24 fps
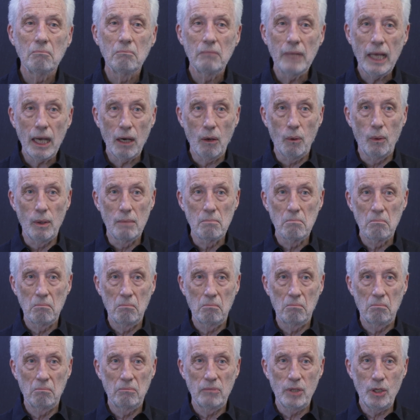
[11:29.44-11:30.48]
Now,
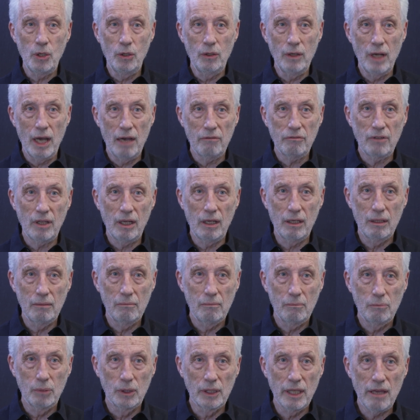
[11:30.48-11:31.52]
you don't have to
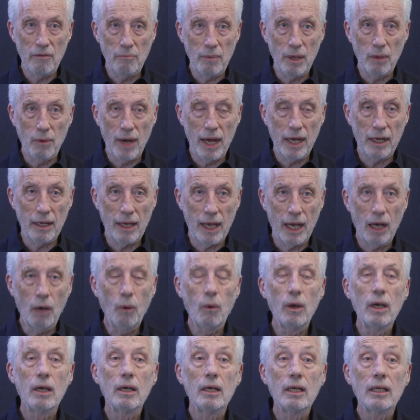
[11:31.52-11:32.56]
believe me right now.
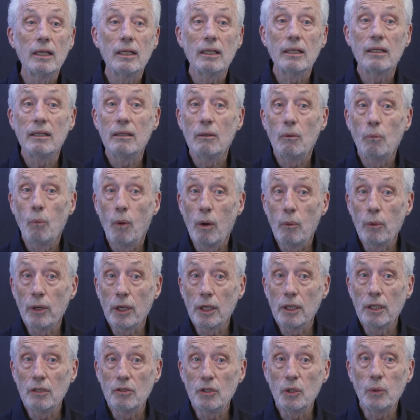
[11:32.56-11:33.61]
What we're
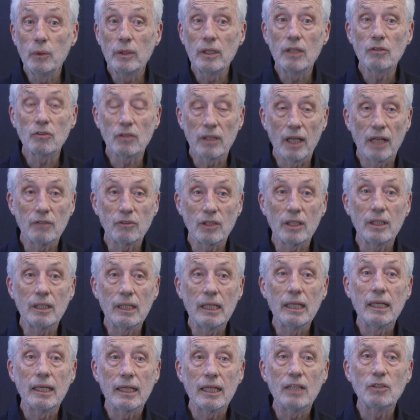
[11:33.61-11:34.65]
going to do in this lesson
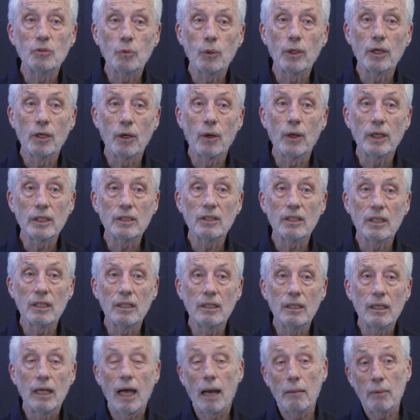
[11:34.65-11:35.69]
is I'm going
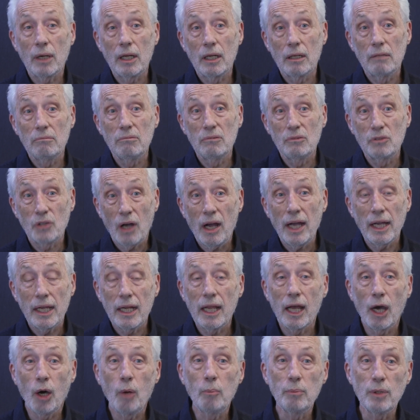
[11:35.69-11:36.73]
to try
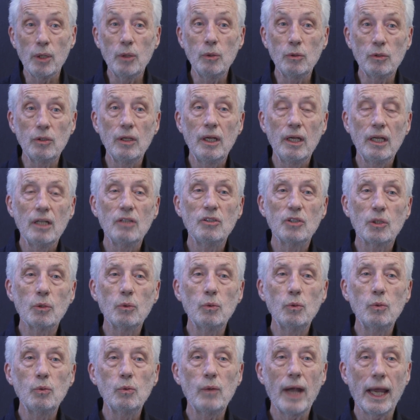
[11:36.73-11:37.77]
and help you to
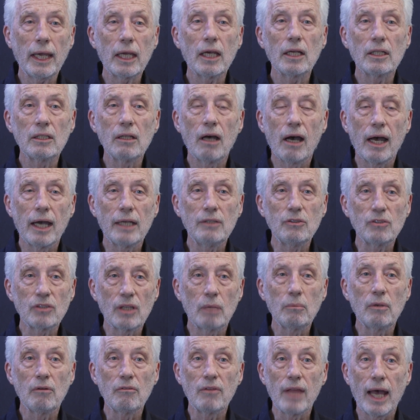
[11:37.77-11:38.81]
recognize
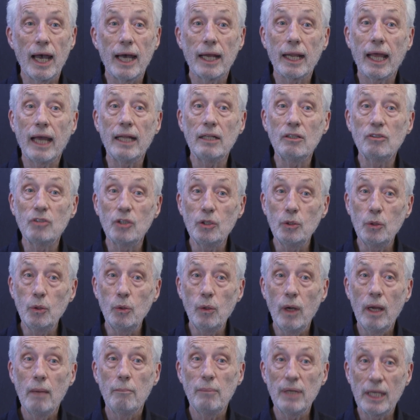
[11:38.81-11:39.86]
some of that and
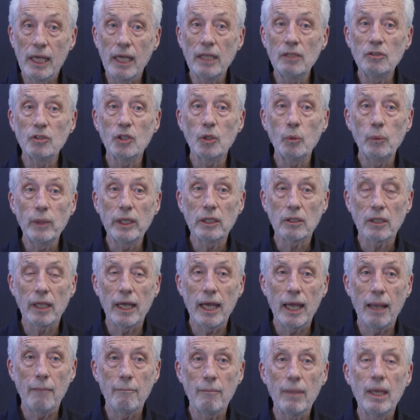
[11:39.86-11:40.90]
to begin to
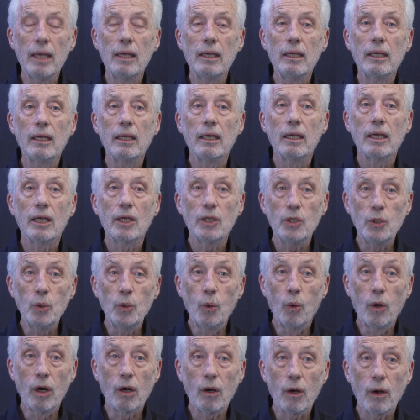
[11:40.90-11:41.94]
reclaim
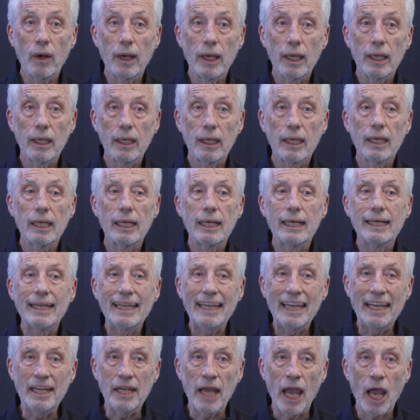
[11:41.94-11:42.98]
your
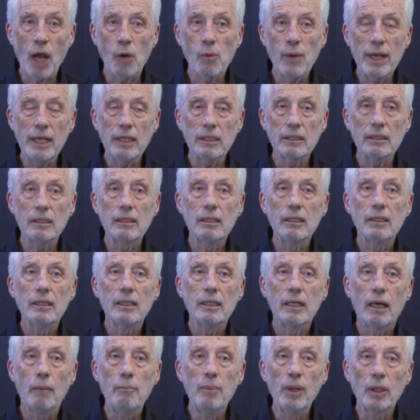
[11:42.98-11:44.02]
inherent
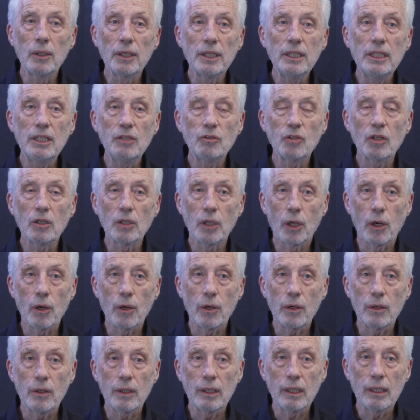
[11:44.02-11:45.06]
ability to
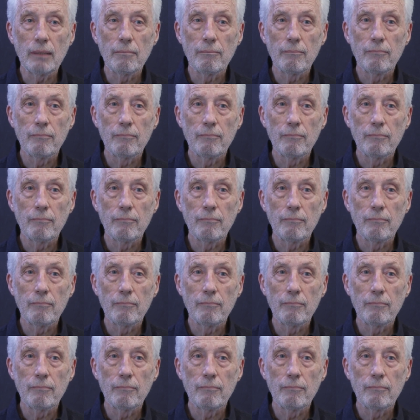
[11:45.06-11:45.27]
learn,